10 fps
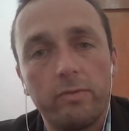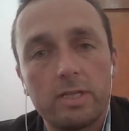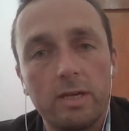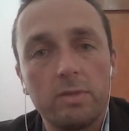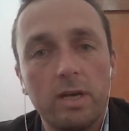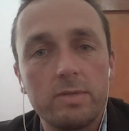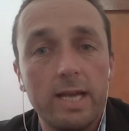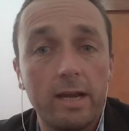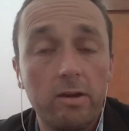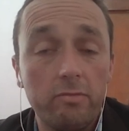sometimes
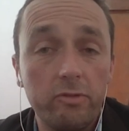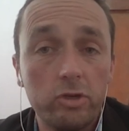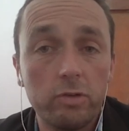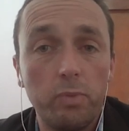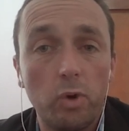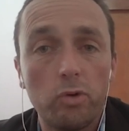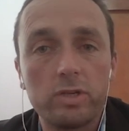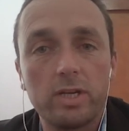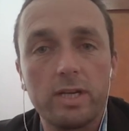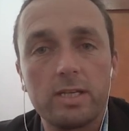lack of fusion
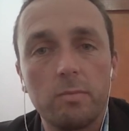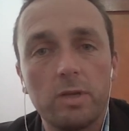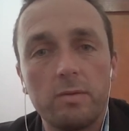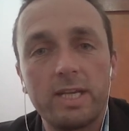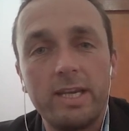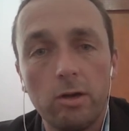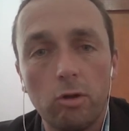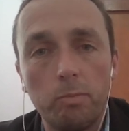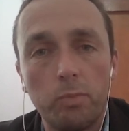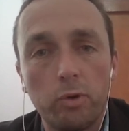pores and sometimes
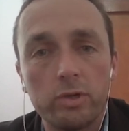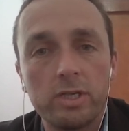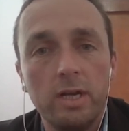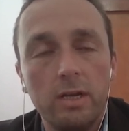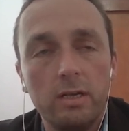keyhole pores,